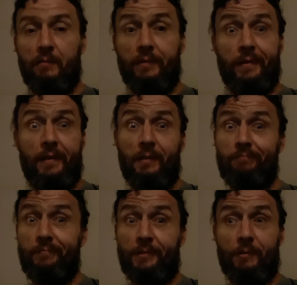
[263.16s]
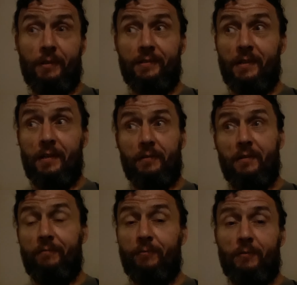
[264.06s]
Hey, that's what I signed
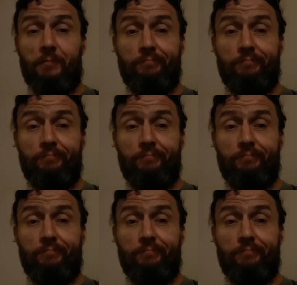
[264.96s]
on for.